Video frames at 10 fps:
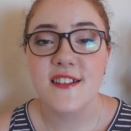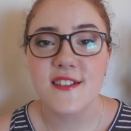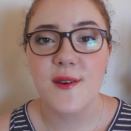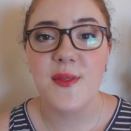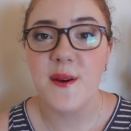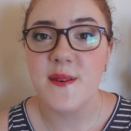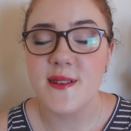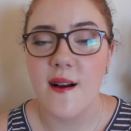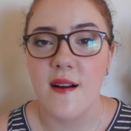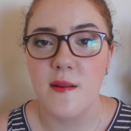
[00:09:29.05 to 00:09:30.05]
So those
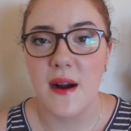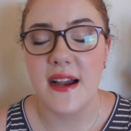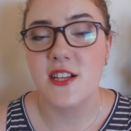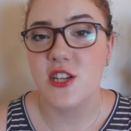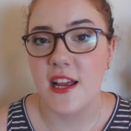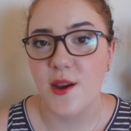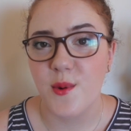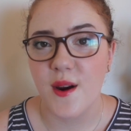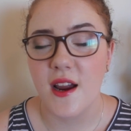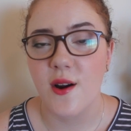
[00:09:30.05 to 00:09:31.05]
are my
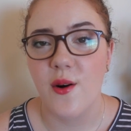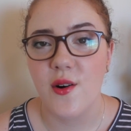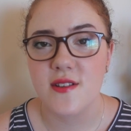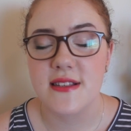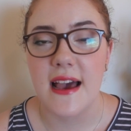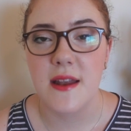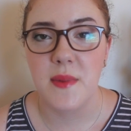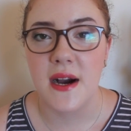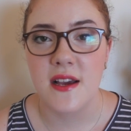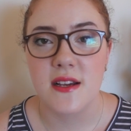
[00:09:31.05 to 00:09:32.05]
January goals and
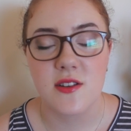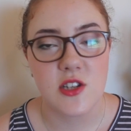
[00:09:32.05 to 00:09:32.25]
my